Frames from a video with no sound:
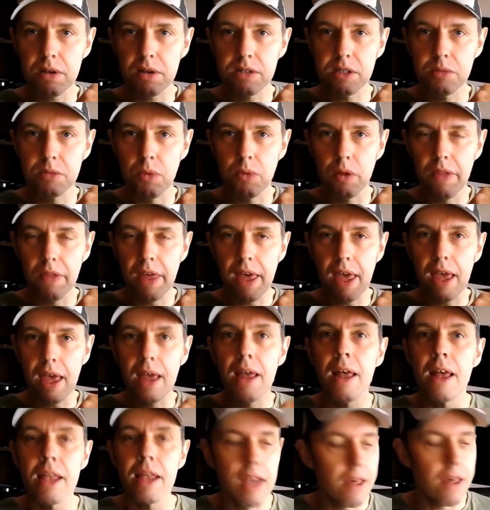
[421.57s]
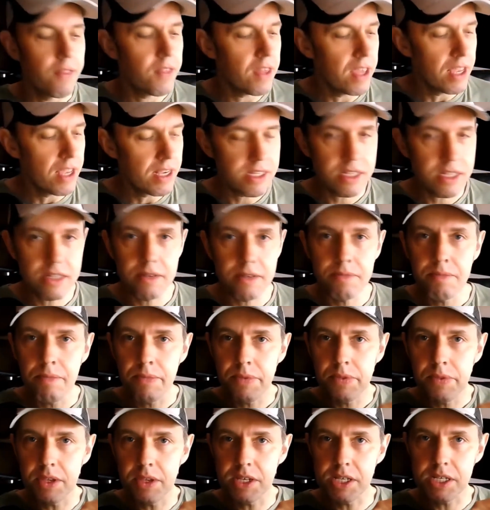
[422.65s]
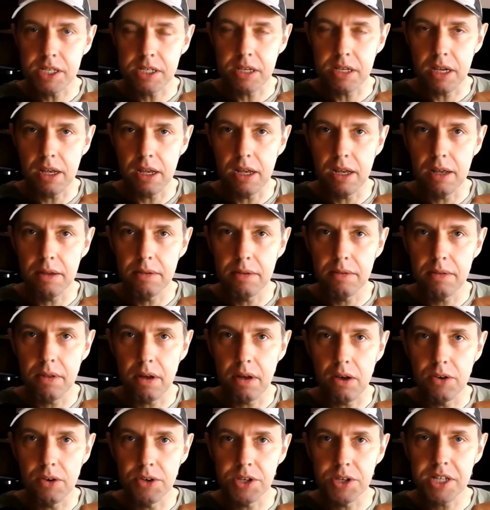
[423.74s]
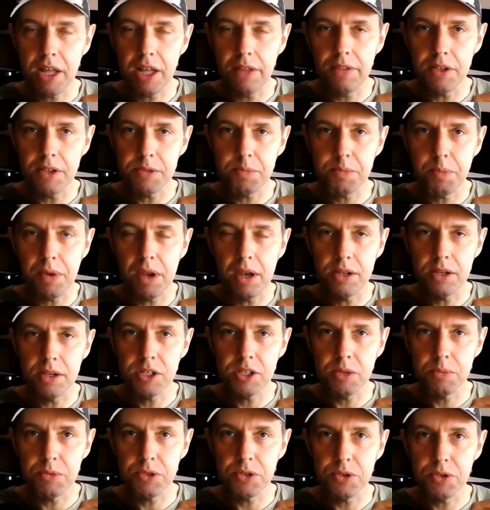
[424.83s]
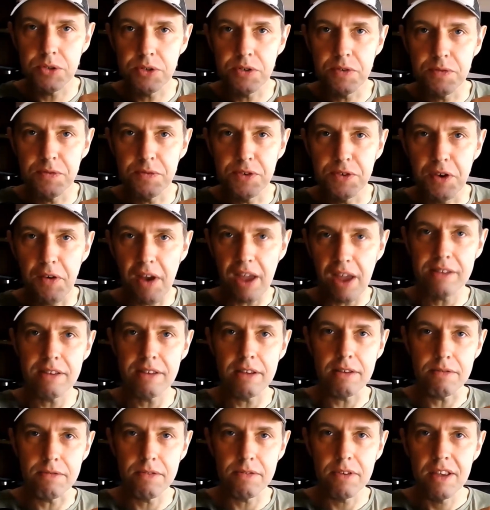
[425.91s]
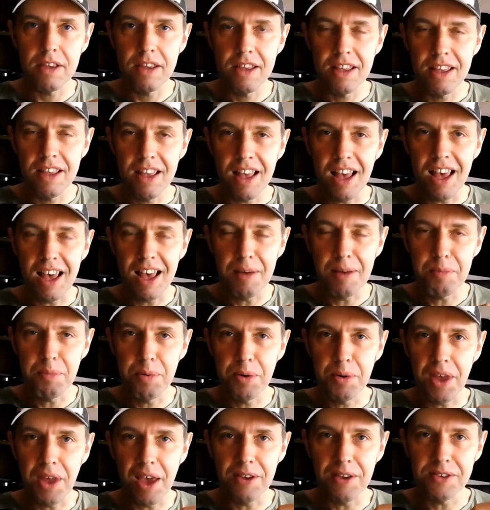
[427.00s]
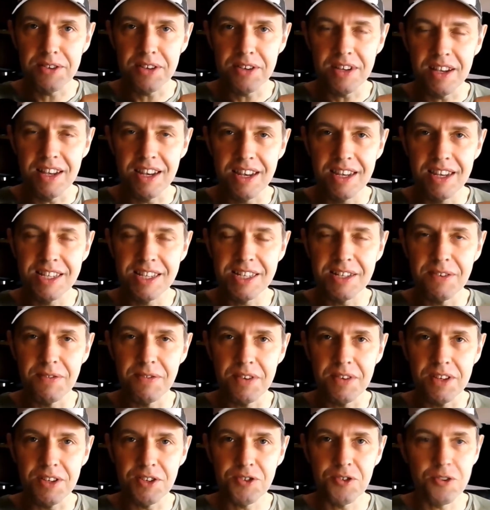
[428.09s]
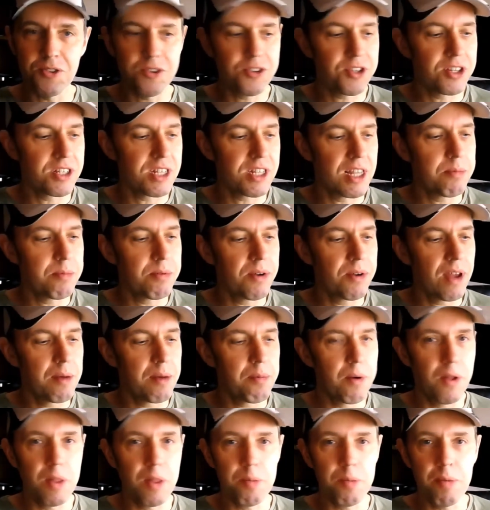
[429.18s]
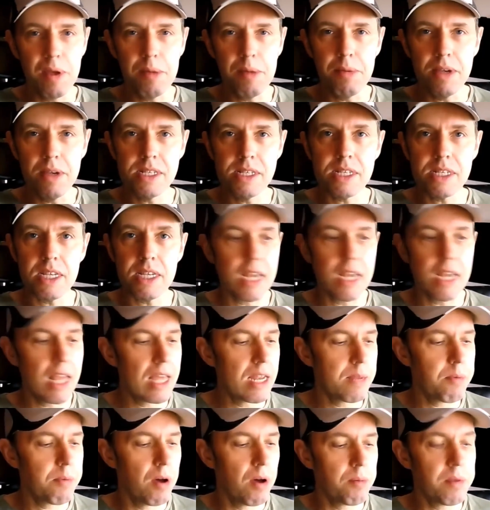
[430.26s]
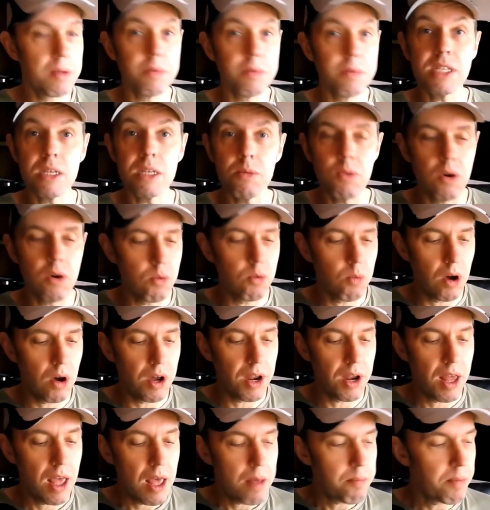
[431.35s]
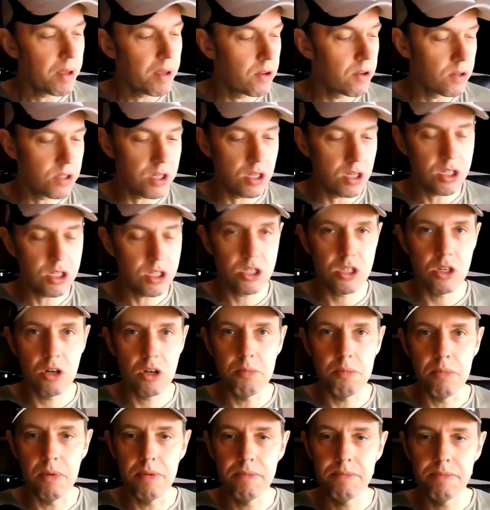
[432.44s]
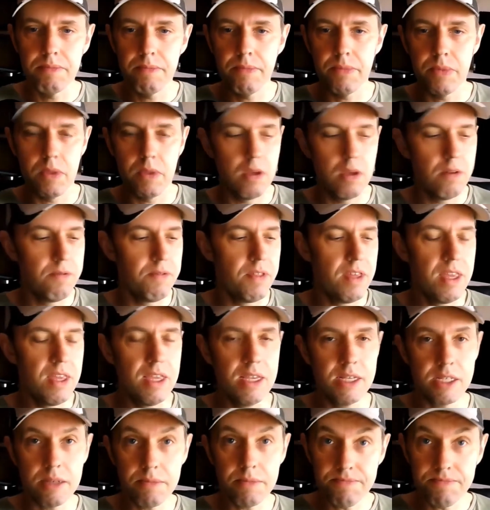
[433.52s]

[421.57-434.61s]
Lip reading: one there. Now this is, I understand there's been some sort of directive put out, a list of instructions there put out by the BBC lately, by BBC Worldwide, because some of these